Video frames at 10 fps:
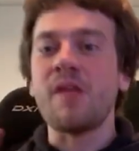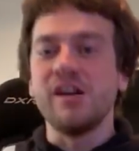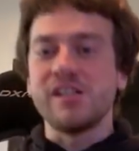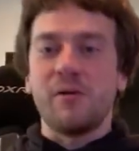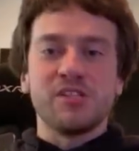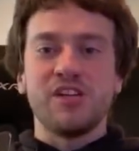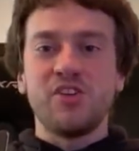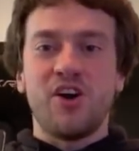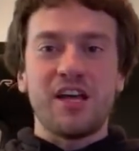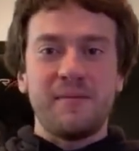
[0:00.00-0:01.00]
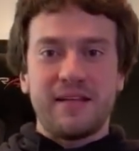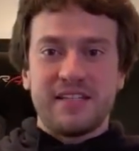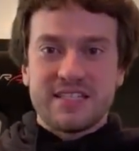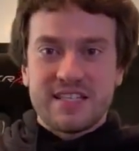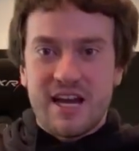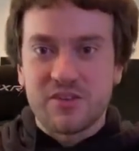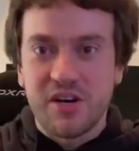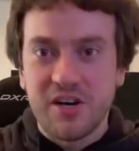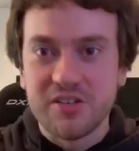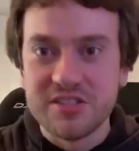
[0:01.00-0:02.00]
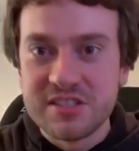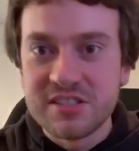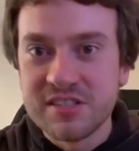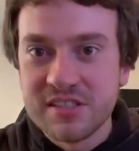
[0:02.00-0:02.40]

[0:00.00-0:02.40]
All right, we're done talking about discount codes.